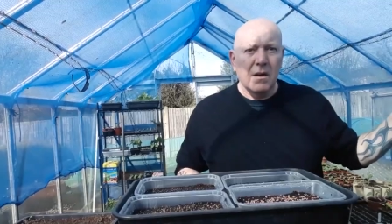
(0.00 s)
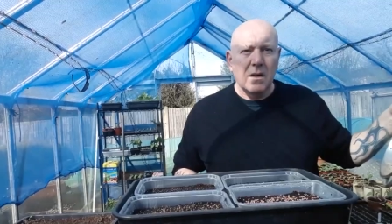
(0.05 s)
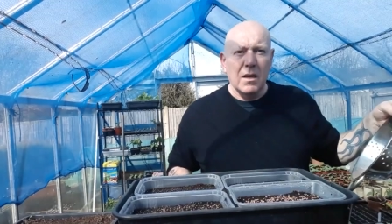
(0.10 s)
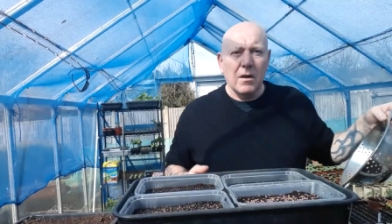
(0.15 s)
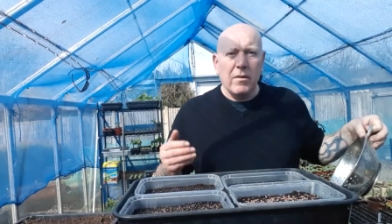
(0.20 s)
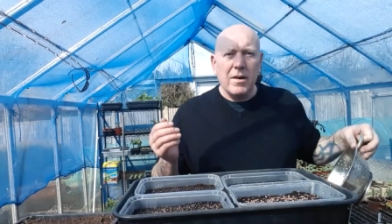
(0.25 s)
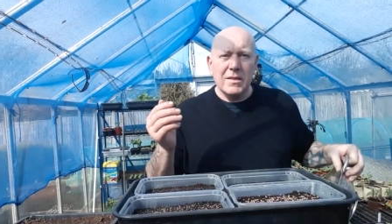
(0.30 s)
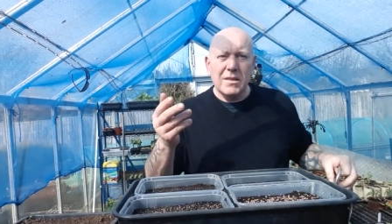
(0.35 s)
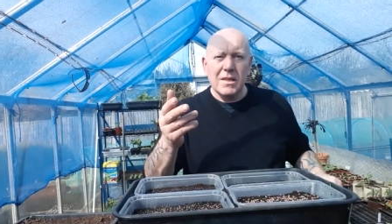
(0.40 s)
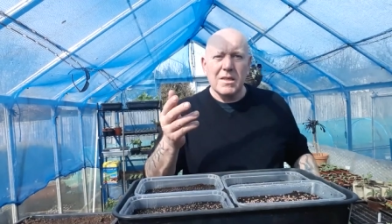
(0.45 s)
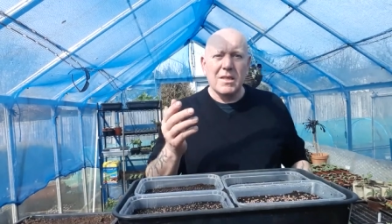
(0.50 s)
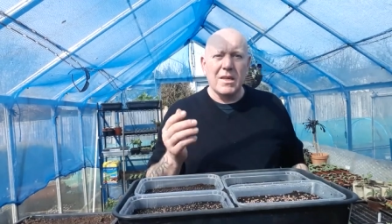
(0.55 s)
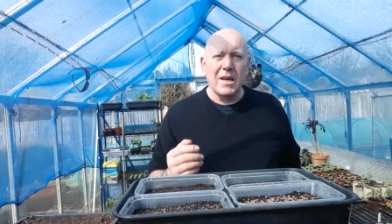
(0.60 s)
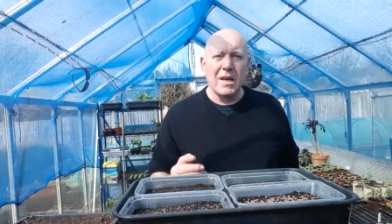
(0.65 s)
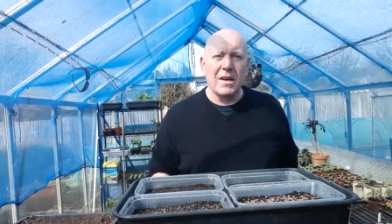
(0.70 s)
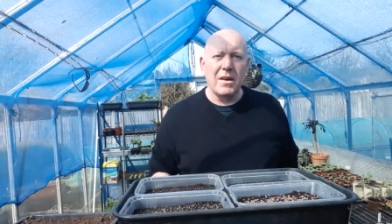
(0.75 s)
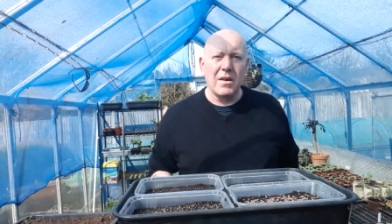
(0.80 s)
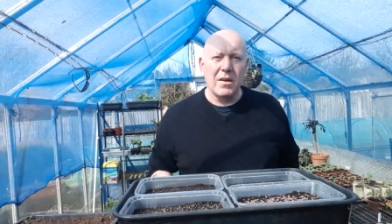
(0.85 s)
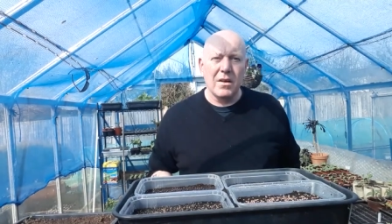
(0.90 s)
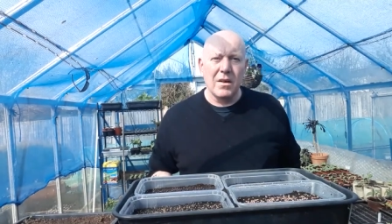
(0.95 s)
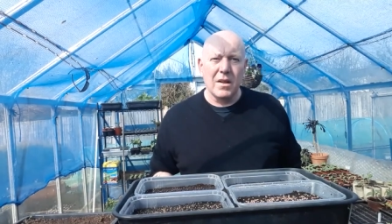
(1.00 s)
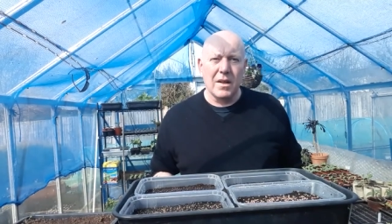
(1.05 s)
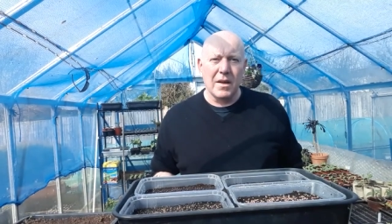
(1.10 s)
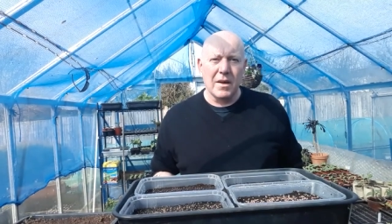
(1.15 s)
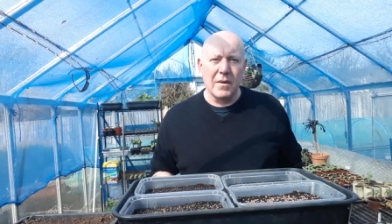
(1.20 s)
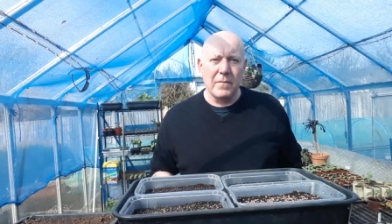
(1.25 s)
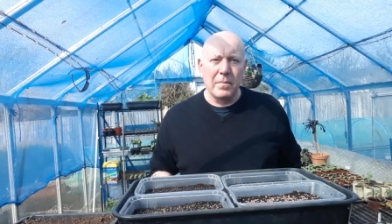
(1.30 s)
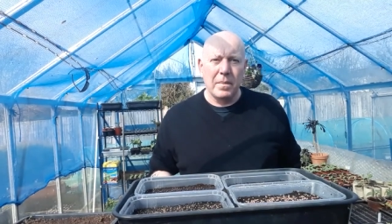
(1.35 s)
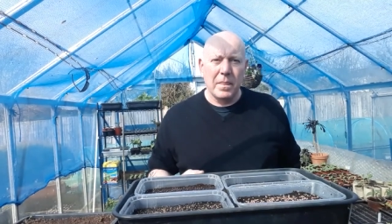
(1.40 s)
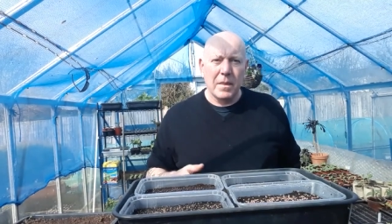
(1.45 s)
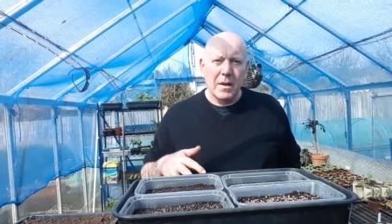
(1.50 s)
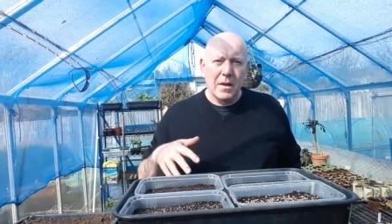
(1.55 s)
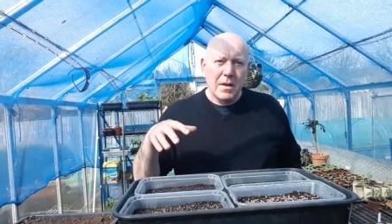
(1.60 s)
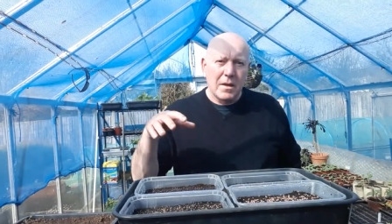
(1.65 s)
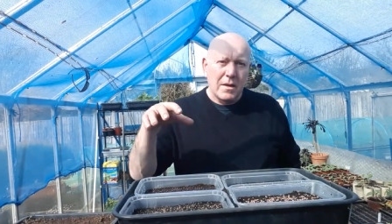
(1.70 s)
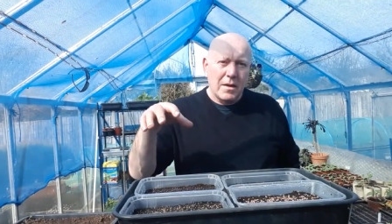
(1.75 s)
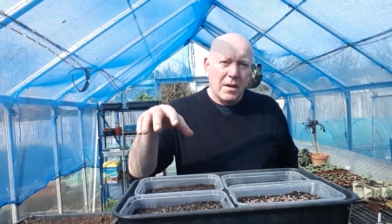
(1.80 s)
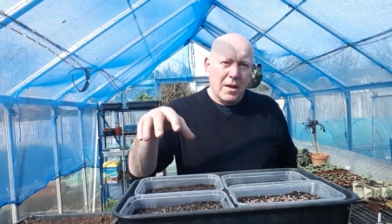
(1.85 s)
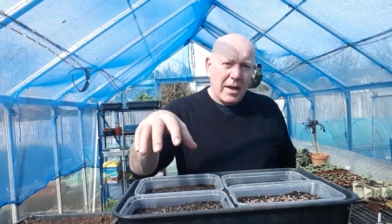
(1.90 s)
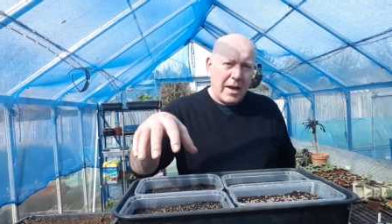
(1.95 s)
Now, as I said earlier,
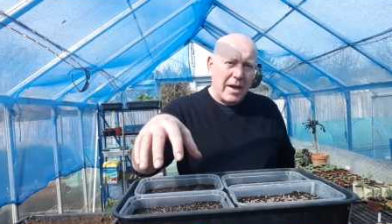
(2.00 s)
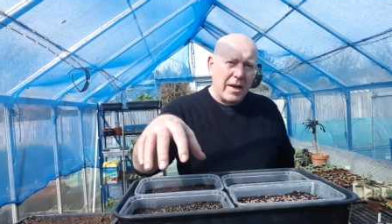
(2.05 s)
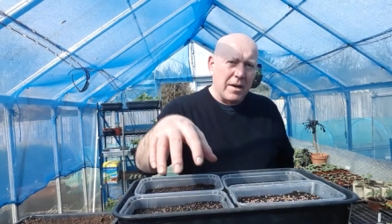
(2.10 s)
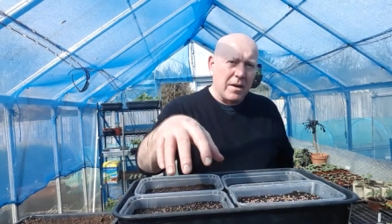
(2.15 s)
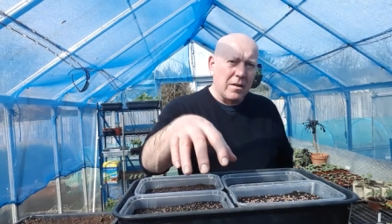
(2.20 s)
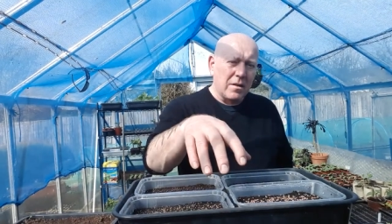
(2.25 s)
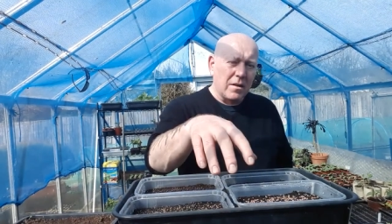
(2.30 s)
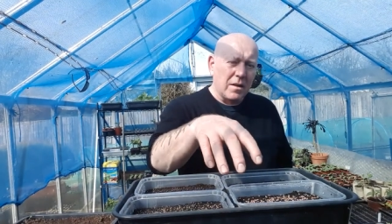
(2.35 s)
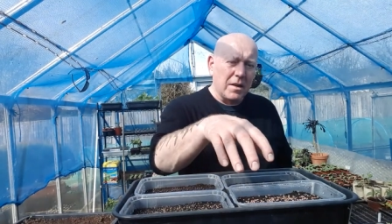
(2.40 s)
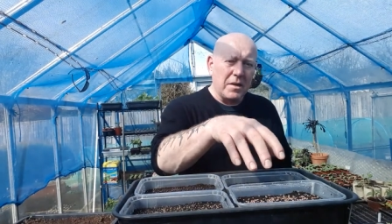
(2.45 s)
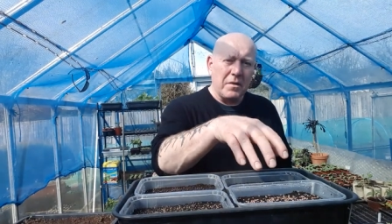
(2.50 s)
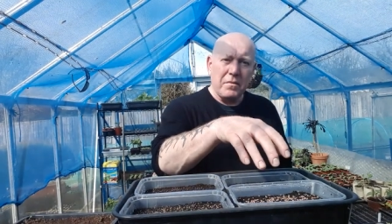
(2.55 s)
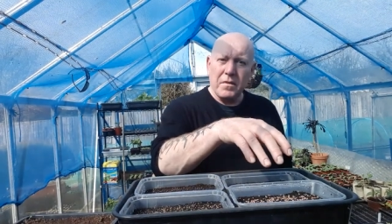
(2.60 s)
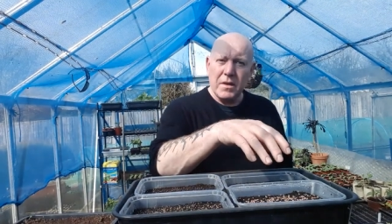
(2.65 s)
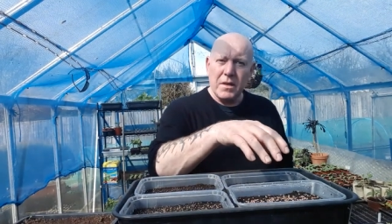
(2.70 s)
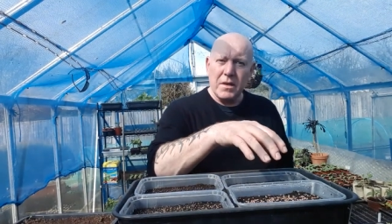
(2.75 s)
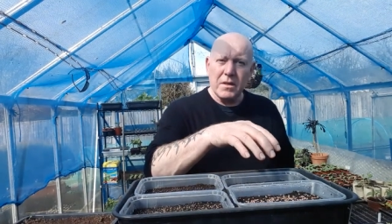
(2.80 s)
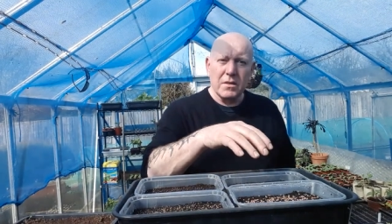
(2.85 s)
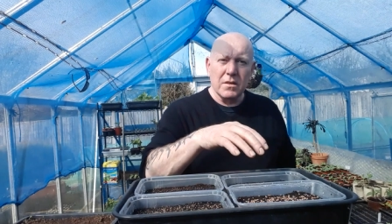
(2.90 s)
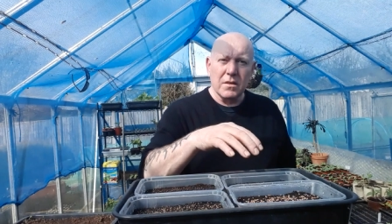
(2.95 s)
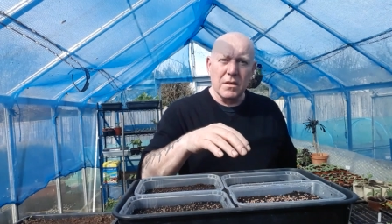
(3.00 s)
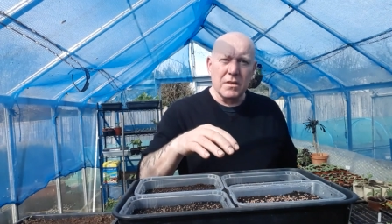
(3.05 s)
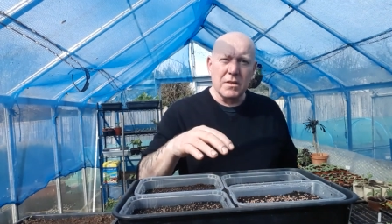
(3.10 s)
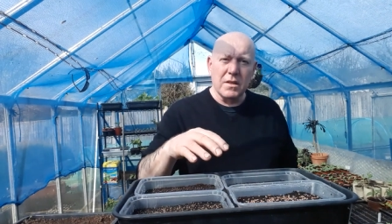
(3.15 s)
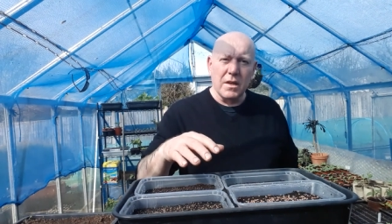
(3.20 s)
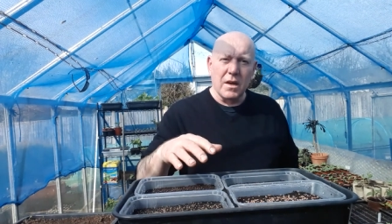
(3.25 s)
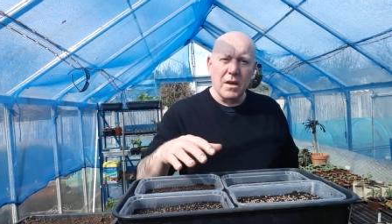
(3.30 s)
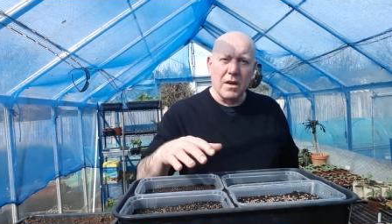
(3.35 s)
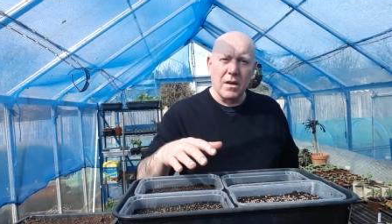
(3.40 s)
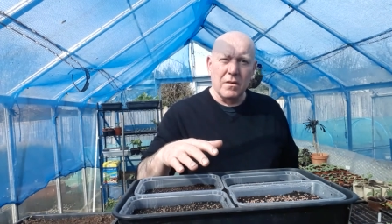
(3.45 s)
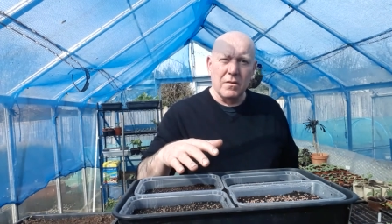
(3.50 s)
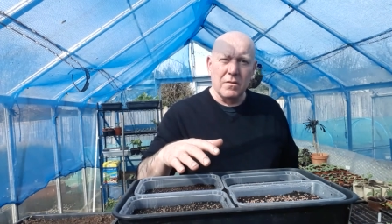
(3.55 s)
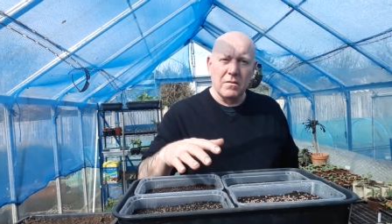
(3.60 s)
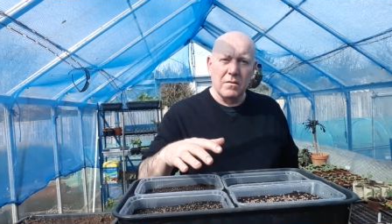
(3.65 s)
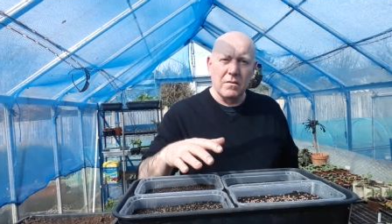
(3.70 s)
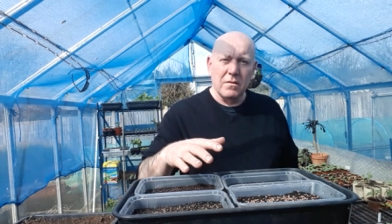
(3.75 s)
you can leave these as they are